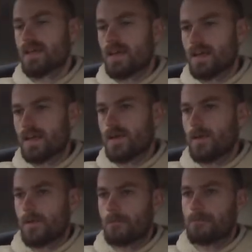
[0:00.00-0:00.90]

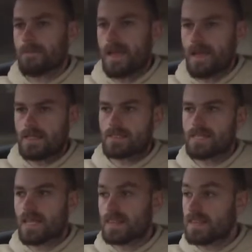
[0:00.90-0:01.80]

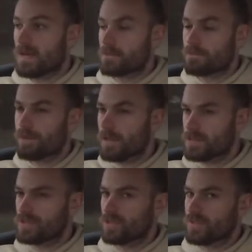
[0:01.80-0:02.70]
and I'm pretty
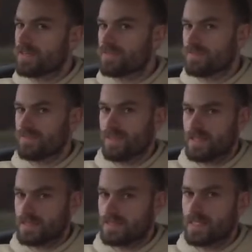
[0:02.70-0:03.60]
sure they
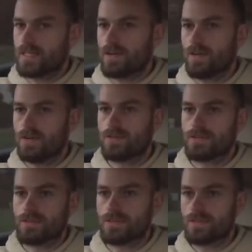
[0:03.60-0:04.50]
fixed it
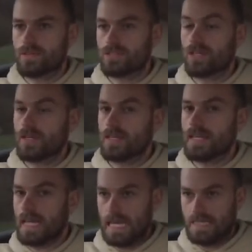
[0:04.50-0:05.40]
on certainly the
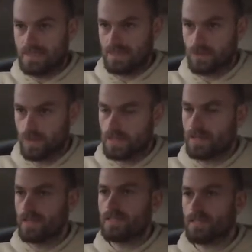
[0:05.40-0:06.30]
latest one.
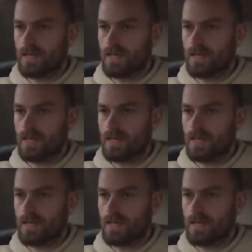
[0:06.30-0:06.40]
I don't think they